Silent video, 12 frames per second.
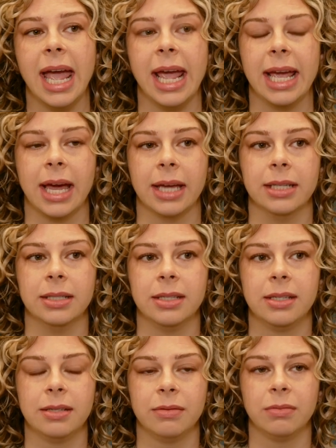
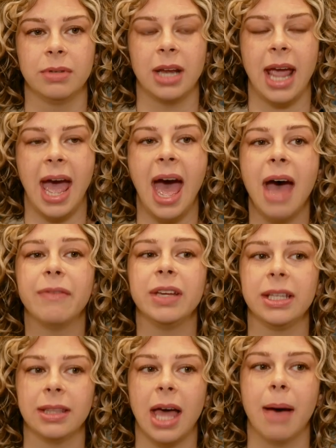And
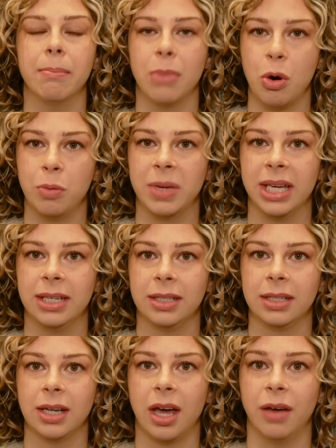having that moment
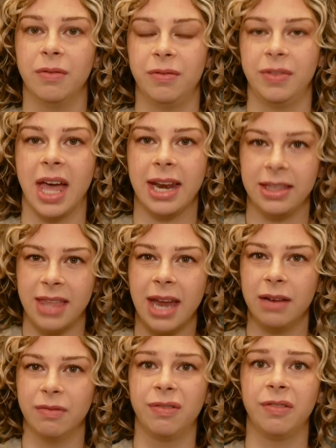of
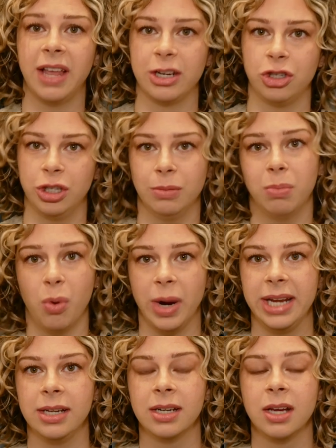that inflection
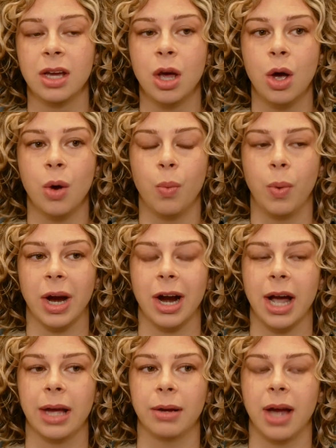point where
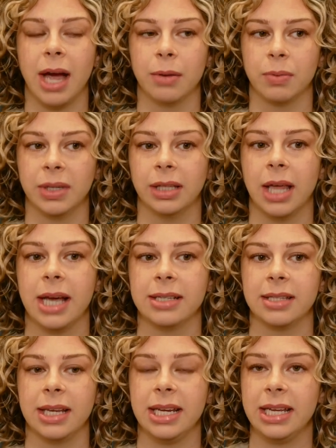I realize
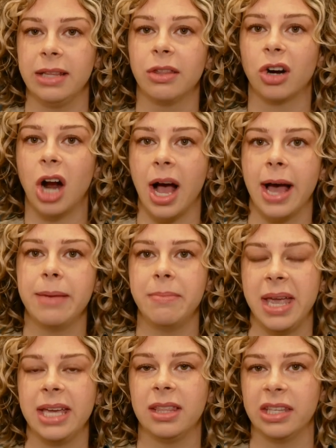that either I
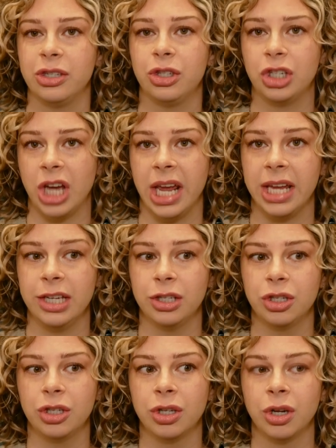make this
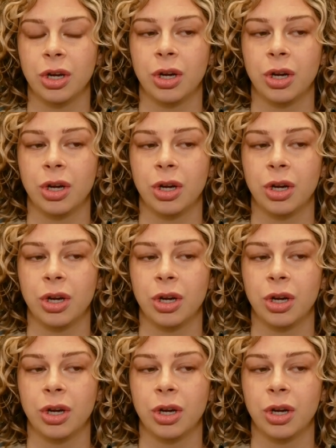change